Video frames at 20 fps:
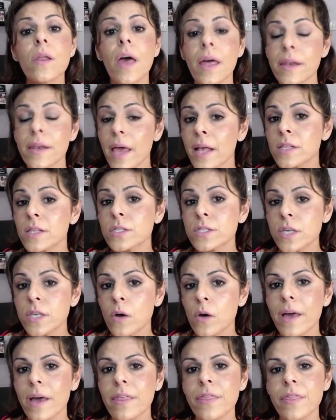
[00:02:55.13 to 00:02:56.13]
And
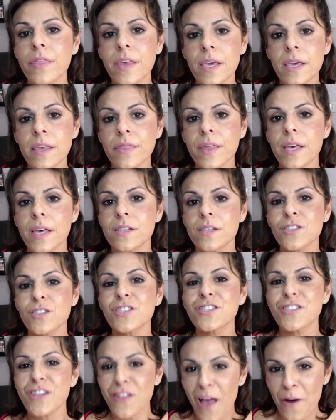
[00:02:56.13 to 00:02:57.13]
so I think that
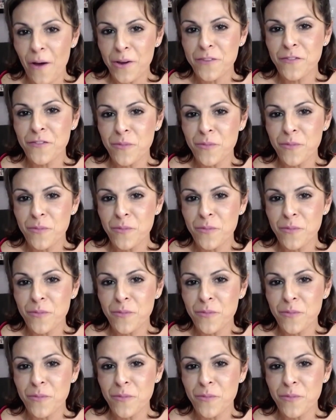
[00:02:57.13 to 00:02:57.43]
just allowing